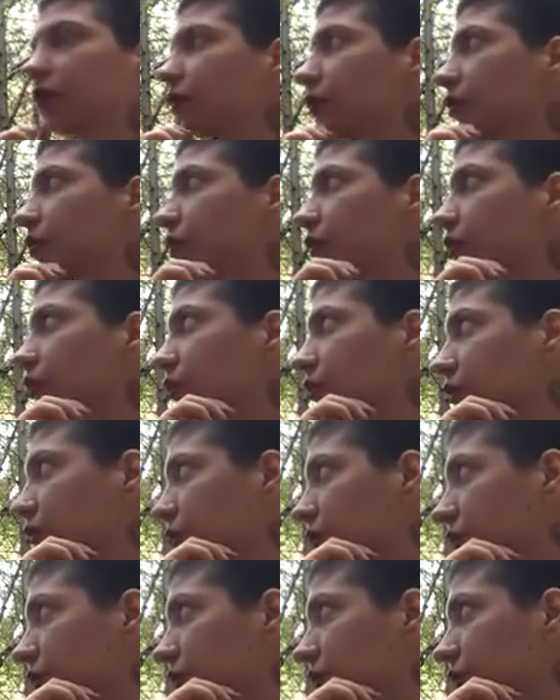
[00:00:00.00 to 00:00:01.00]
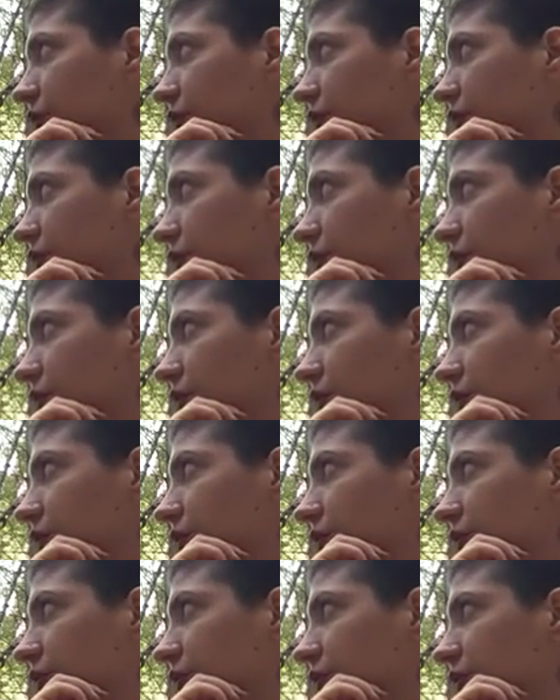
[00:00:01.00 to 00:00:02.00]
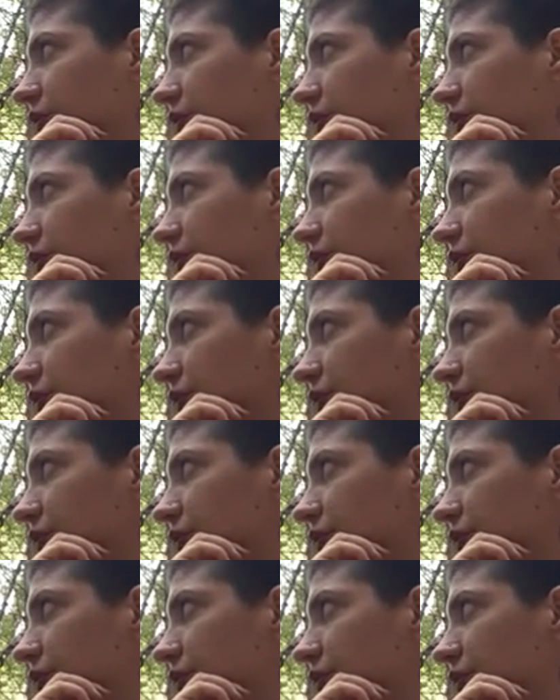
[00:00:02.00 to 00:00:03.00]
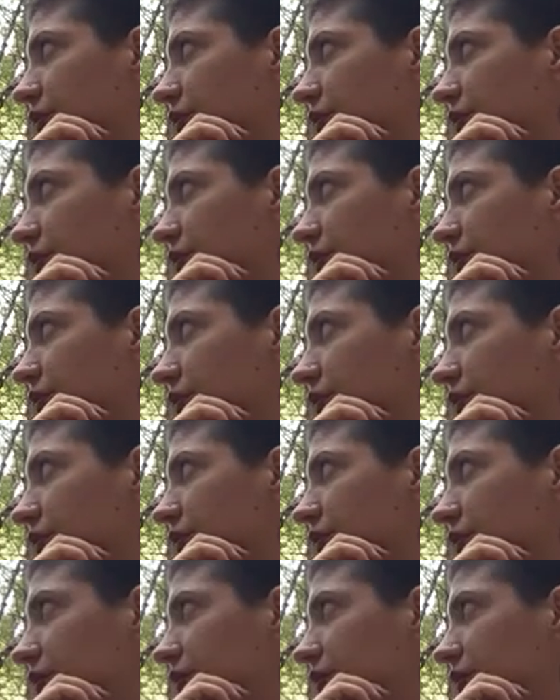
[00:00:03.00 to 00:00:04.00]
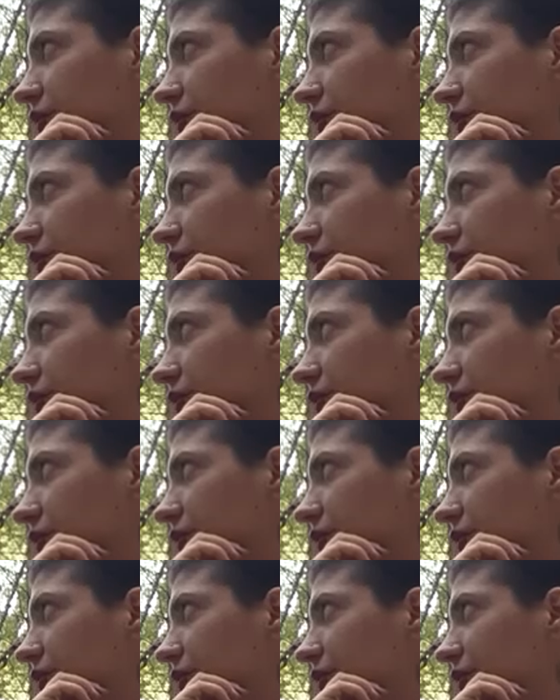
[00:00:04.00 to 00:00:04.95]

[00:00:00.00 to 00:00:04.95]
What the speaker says: (no one is talking)